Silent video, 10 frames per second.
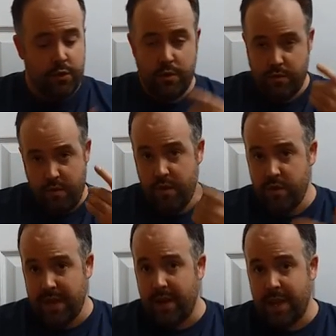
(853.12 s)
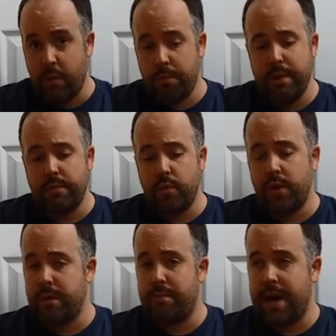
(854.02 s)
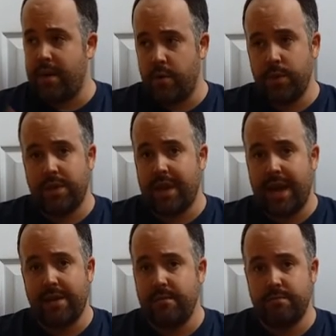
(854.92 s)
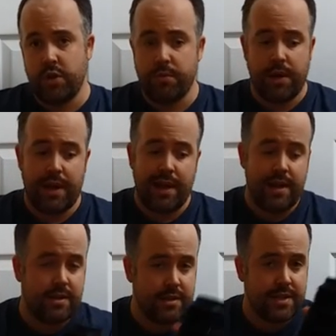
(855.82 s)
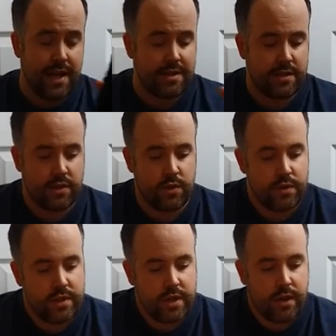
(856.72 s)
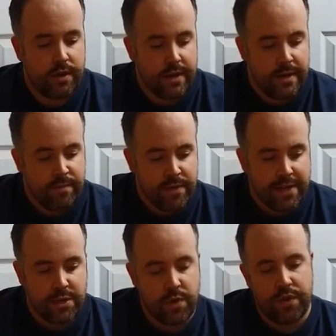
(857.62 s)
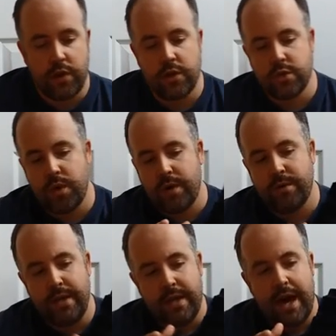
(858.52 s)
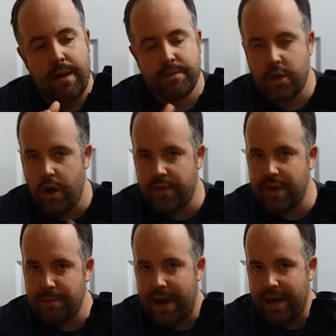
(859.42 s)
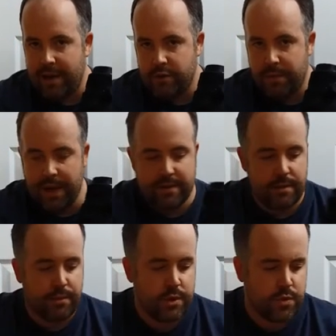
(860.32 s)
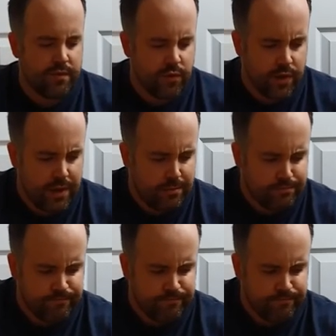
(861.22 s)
there are reviews out there where people will compare it with the Canon 2.8 lens and say this is good. So that's worth a look as well. Um, so I think about 800 pounds I bought this one for here.